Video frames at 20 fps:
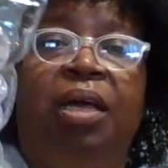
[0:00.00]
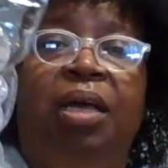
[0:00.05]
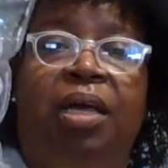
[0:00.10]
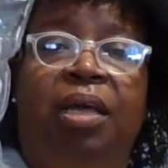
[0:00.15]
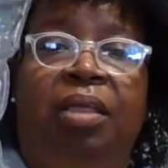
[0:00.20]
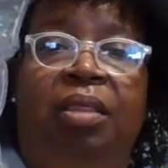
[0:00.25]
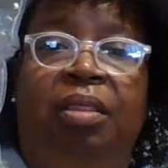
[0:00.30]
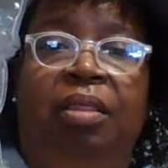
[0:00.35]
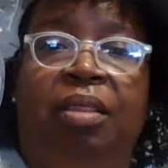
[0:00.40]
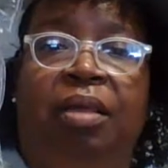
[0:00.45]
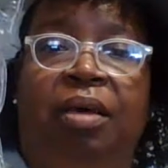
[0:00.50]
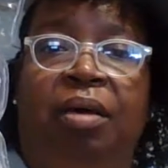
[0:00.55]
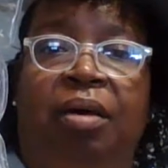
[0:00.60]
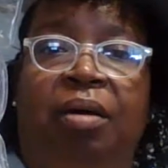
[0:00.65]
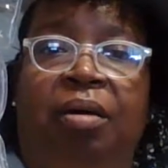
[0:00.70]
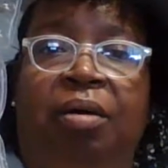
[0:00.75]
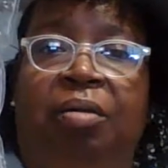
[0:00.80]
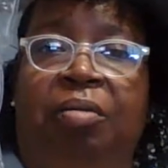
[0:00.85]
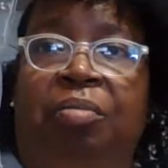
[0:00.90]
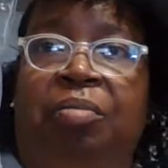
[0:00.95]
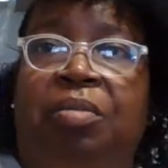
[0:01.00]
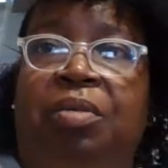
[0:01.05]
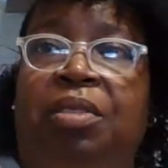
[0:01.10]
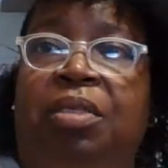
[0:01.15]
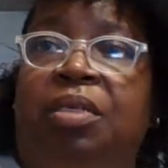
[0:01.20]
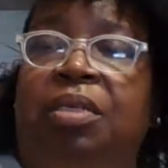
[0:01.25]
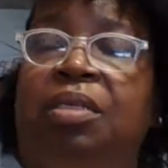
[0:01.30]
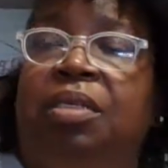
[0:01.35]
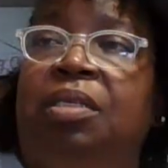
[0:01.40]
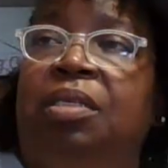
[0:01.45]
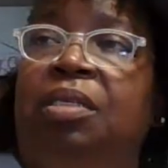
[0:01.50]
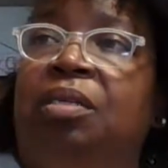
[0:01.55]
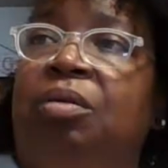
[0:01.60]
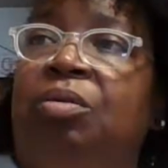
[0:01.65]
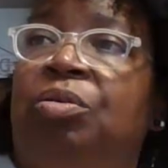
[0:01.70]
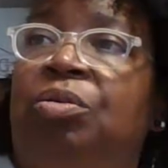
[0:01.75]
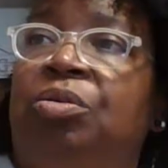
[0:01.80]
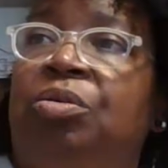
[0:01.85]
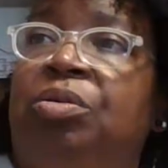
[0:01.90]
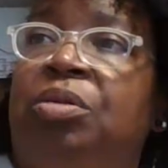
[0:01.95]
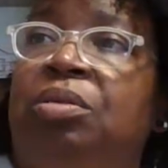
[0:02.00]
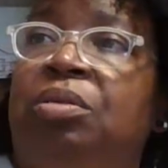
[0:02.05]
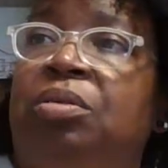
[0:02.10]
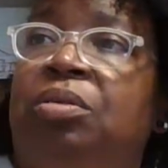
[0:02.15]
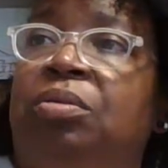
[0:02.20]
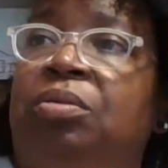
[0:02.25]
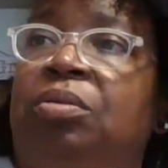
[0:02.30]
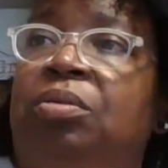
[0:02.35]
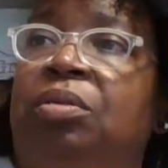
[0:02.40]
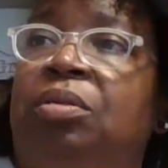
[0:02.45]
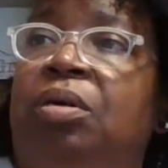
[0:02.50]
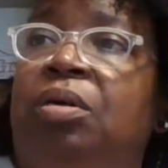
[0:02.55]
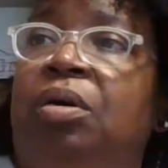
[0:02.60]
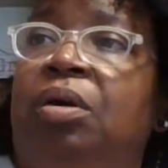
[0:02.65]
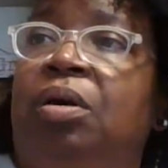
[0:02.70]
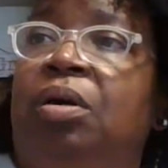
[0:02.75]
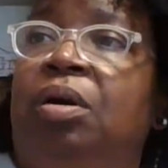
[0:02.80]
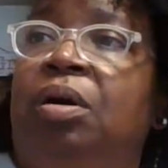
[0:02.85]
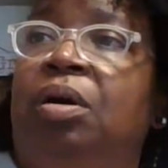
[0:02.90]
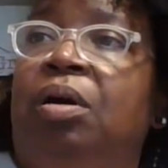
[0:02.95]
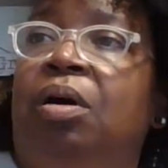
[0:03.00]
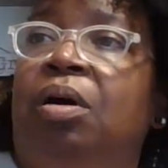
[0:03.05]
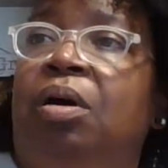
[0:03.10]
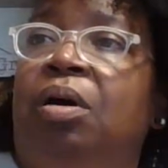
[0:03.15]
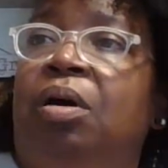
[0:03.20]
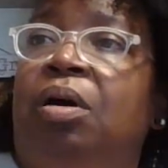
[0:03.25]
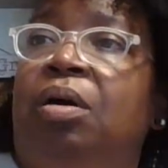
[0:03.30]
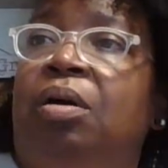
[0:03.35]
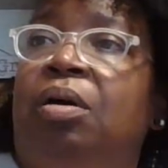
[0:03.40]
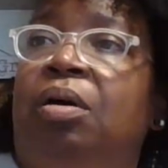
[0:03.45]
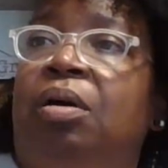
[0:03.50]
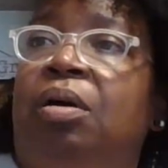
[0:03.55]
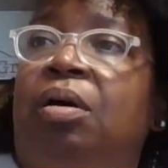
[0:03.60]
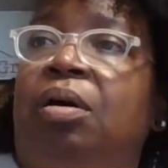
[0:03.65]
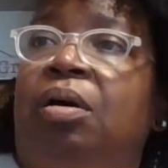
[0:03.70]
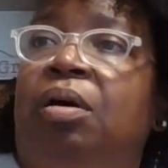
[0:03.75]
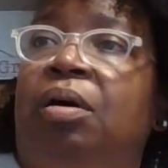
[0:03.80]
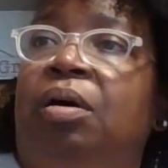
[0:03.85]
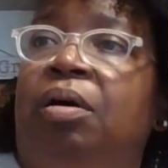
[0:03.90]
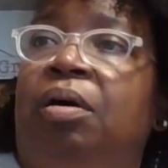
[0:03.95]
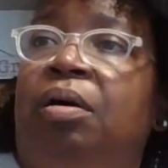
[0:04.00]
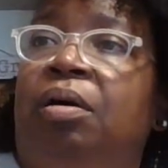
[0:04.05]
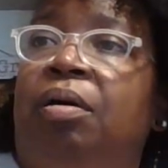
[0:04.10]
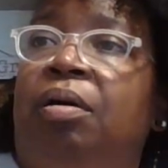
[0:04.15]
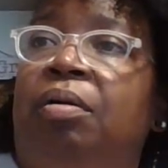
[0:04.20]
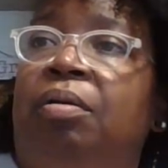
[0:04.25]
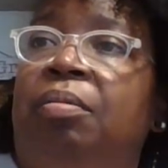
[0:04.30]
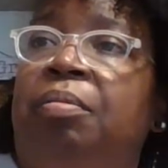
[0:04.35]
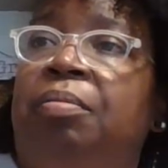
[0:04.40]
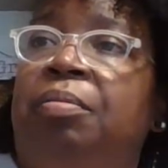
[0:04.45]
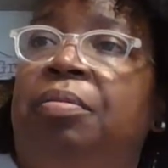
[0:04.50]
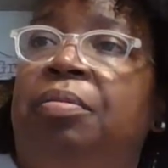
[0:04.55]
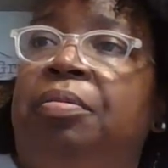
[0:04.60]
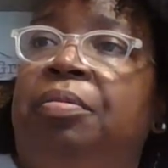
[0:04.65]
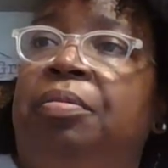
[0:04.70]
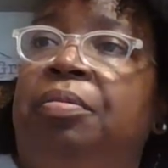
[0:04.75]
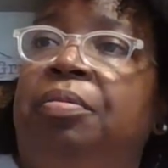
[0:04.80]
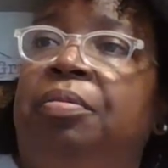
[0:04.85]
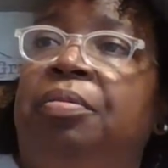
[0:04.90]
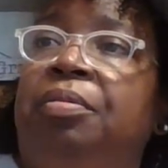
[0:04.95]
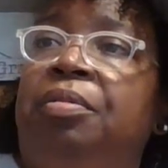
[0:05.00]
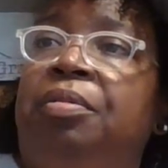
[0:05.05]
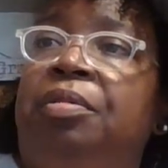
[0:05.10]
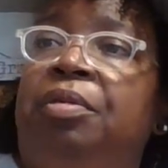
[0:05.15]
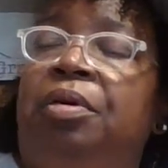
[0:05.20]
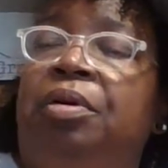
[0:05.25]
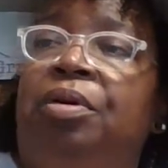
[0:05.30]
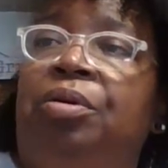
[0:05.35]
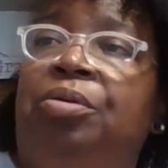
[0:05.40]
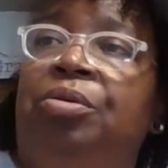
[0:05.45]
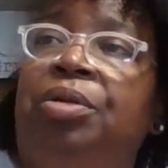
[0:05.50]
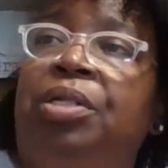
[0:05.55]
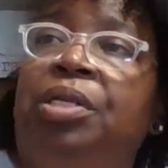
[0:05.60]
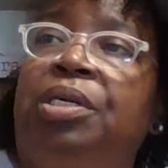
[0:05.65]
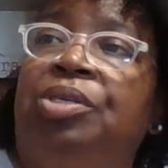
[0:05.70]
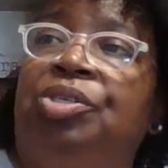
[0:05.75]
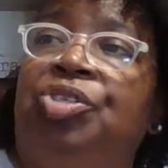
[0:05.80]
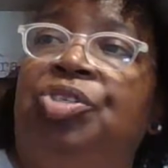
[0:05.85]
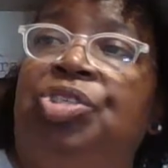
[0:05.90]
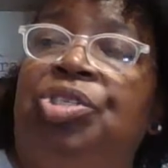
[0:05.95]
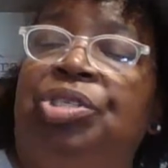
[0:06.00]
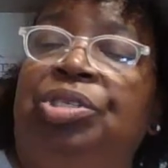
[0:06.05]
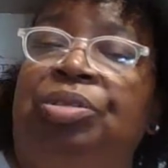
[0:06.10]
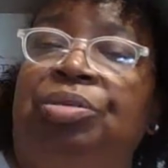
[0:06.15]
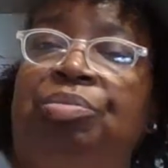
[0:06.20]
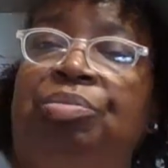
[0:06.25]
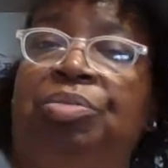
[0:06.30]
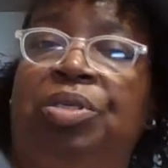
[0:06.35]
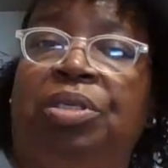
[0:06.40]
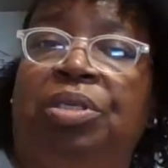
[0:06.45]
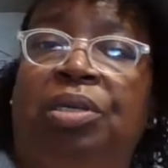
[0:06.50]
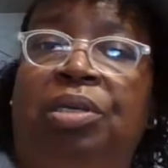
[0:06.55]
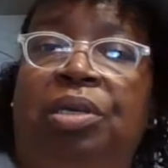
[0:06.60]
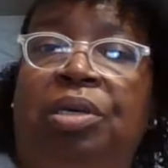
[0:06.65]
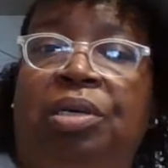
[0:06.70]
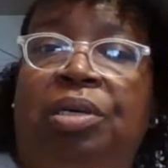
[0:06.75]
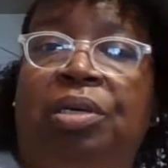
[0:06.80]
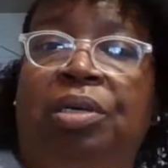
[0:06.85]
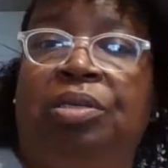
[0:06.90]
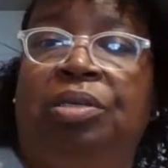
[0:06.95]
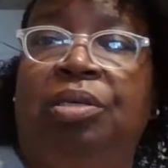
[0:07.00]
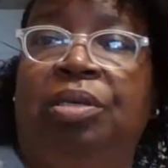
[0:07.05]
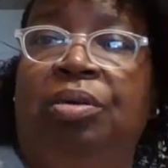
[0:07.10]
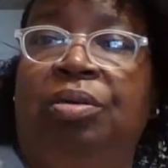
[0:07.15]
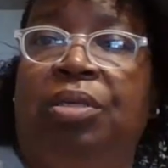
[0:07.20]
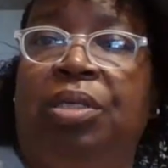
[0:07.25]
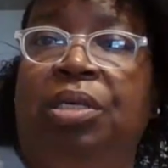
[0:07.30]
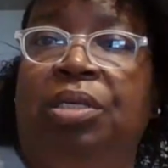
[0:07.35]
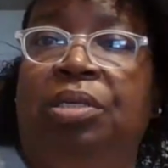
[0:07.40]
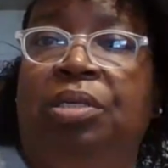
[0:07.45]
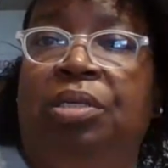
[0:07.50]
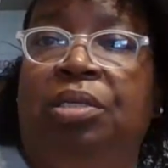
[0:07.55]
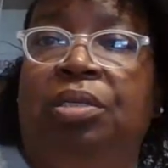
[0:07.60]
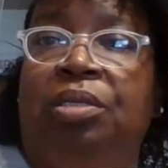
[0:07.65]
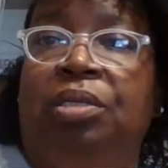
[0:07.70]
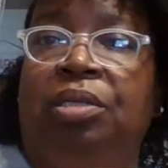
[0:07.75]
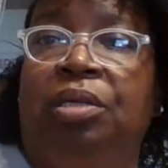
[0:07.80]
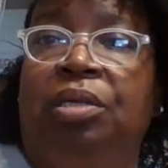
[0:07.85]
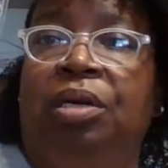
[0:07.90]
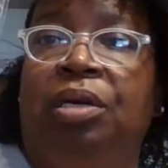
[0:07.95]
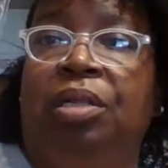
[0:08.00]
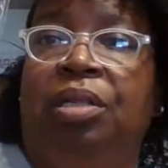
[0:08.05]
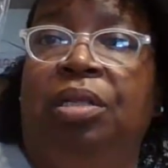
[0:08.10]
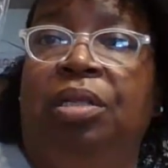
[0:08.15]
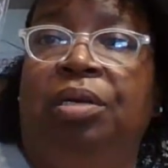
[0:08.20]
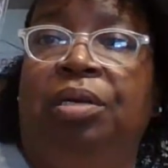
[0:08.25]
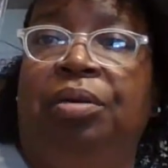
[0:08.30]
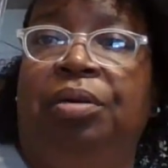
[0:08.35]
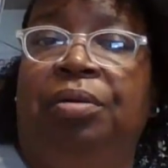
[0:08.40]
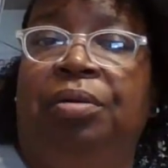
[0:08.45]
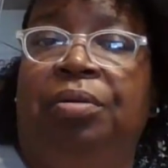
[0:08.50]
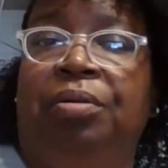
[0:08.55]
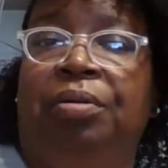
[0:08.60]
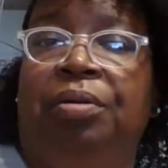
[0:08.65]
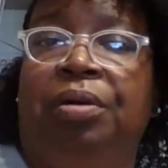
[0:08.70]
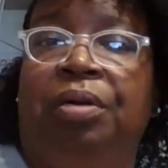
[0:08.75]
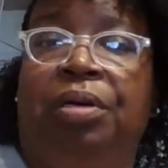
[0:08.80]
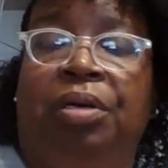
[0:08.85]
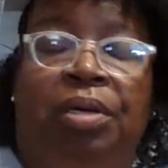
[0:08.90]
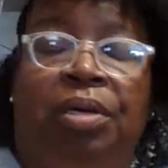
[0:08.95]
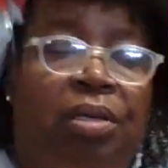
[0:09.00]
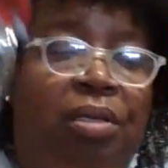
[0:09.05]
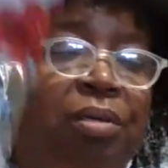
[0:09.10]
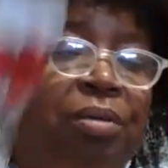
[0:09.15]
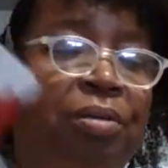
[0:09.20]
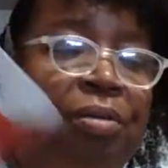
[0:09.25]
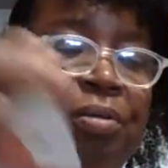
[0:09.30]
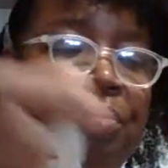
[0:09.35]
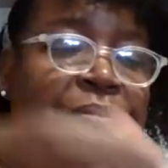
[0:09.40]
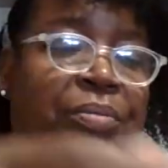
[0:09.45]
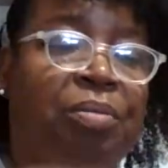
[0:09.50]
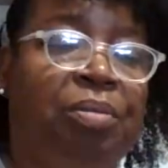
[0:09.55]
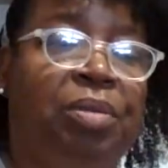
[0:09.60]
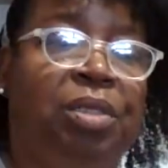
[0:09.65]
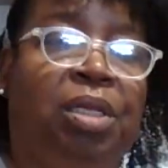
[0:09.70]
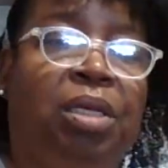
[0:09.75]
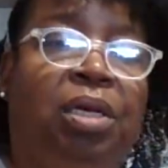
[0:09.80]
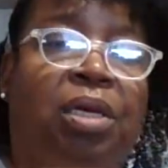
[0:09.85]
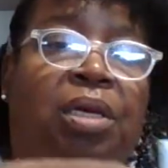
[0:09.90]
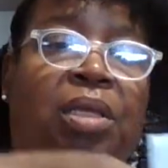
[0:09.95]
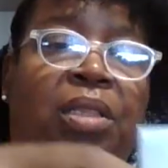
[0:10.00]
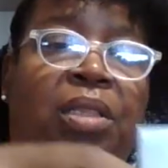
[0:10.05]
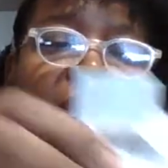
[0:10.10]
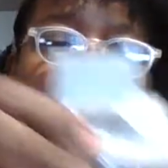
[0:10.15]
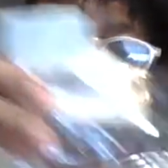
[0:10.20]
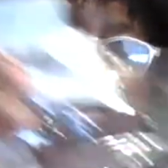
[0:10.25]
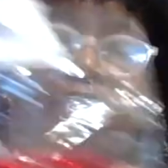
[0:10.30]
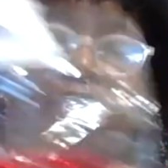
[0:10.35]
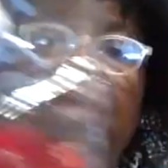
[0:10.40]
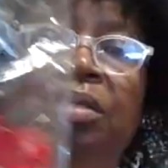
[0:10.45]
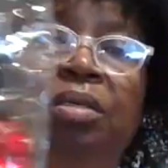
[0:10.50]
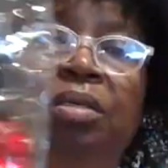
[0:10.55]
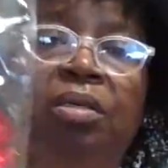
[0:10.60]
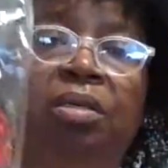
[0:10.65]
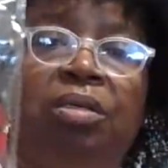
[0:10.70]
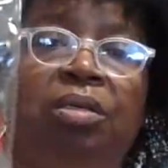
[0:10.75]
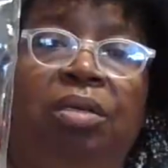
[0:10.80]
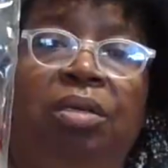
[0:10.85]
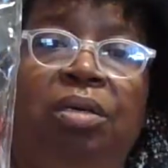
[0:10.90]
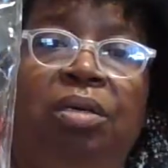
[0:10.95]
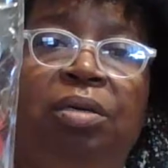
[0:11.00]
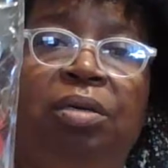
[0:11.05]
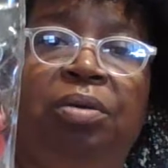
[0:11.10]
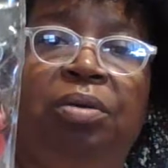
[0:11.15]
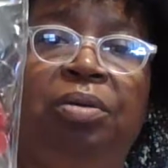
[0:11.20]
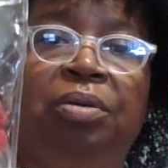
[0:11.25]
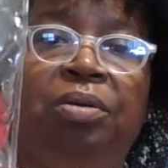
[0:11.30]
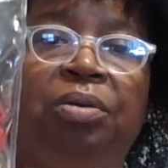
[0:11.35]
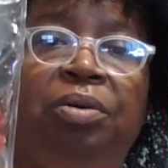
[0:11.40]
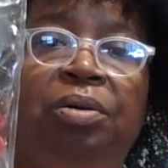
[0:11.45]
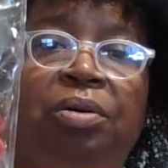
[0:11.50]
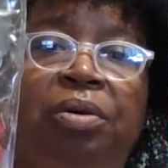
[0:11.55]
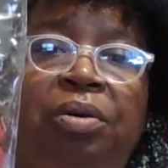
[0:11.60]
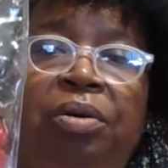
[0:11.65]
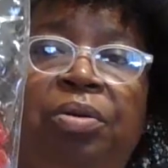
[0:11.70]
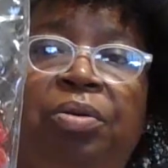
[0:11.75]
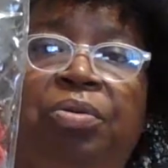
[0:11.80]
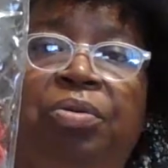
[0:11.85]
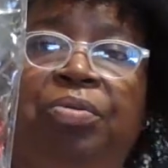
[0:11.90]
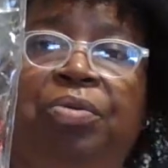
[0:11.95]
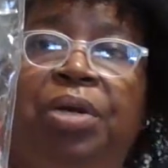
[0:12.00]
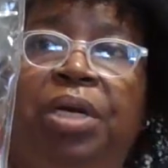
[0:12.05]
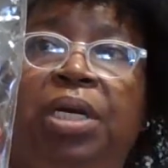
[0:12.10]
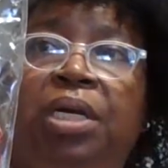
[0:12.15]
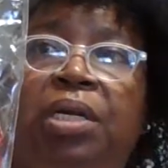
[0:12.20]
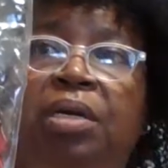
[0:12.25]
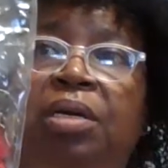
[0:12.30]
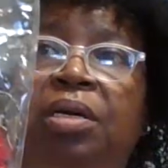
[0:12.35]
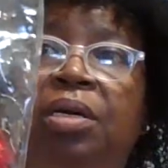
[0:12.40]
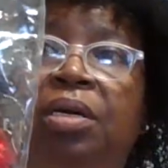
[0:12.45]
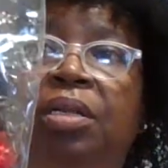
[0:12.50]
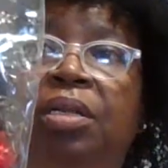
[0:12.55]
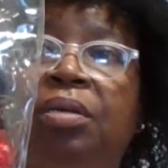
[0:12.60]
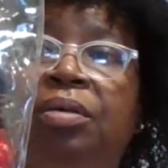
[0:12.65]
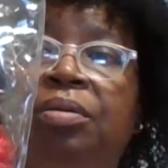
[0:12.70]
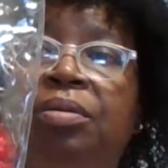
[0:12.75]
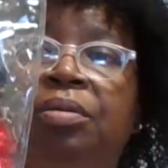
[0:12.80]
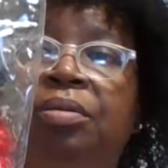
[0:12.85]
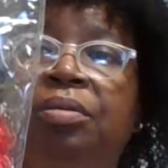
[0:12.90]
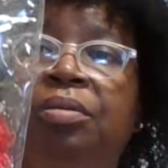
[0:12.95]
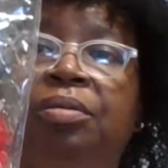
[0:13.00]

and um, these little crystals, um, acrylic gems. So this is the clear color, and then this is the red color.